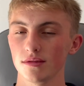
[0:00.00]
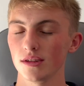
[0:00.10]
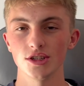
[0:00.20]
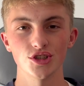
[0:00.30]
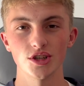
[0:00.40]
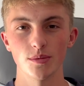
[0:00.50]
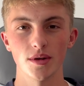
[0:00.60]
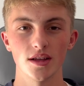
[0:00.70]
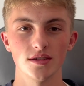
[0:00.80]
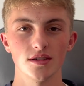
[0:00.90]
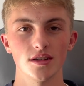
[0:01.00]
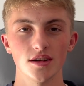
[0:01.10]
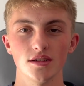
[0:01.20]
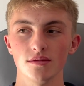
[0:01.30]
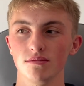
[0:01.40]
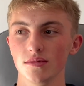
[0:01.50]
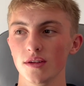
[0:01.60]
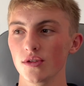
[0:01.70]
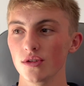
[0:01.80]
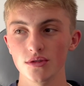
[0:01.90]
It just depends on if
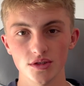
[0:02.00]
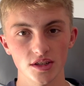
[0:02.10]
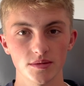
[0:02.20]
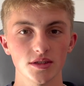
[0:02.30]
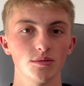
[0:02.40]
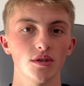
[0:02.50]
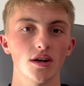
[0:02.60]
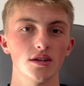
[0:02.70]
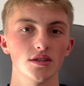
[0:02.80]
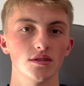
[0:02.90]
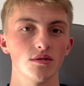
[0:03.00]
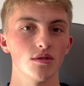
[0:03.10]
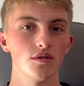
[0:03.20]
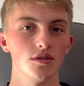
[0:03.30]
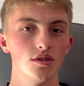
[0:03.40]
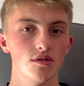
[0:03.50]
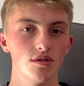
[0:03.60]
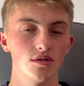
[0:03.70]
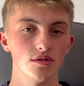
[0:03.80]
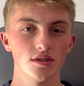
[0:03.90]
you use Samsung products or if you do
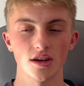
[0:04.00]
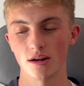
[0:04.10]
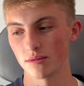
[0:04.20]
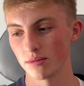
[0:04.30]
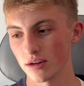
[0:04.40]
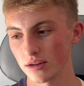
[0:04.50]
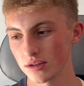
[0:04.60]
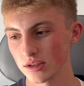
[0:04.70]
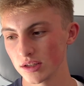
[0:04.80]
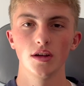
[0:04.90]
use Apple products.